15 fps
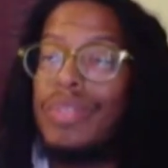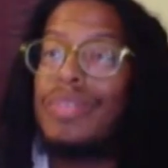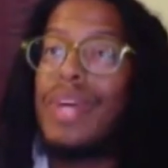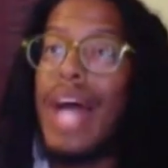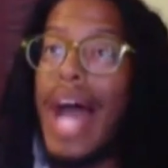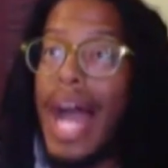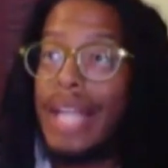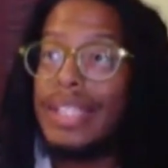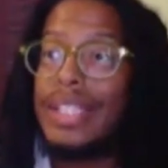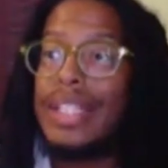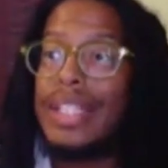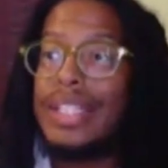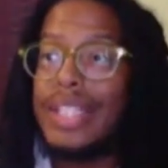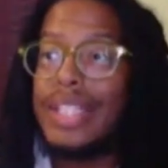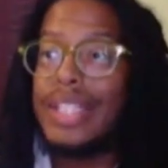
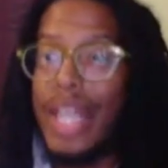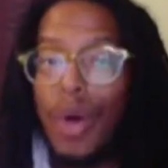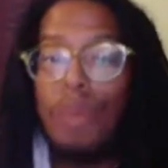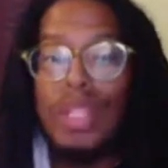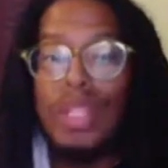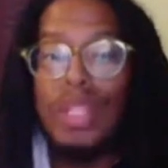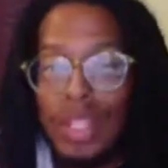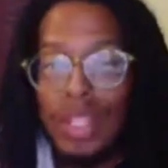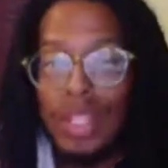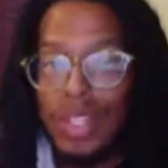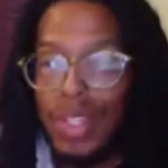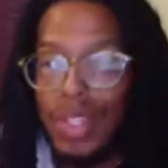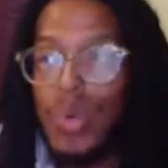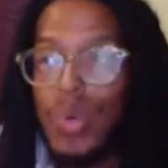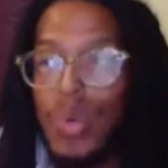actually tell me
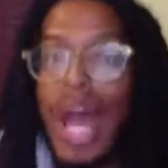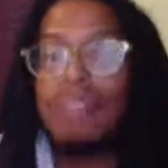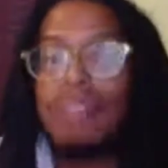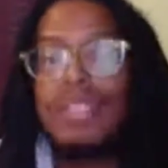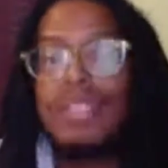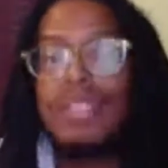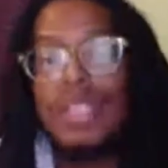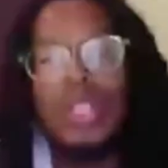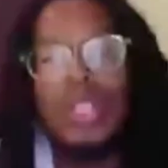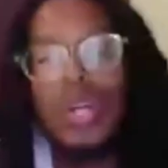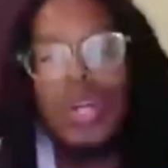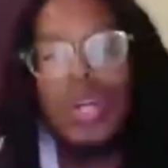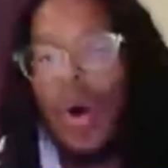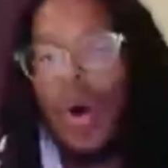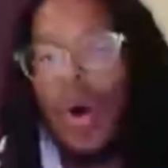you have
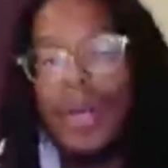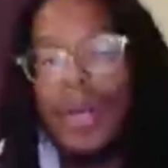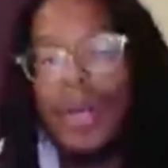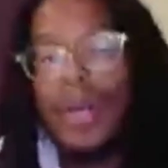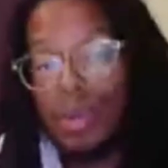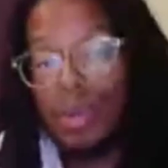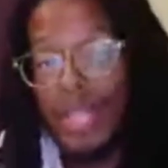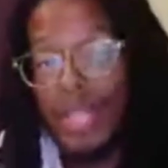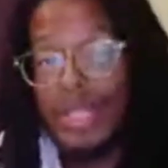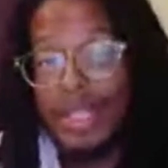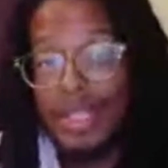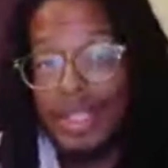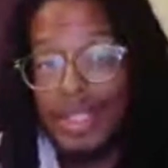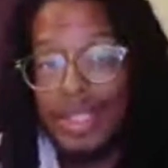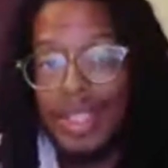such a calming
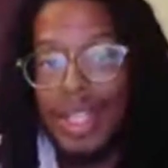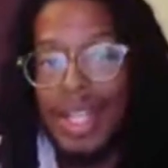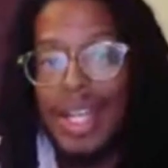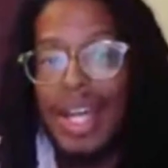presence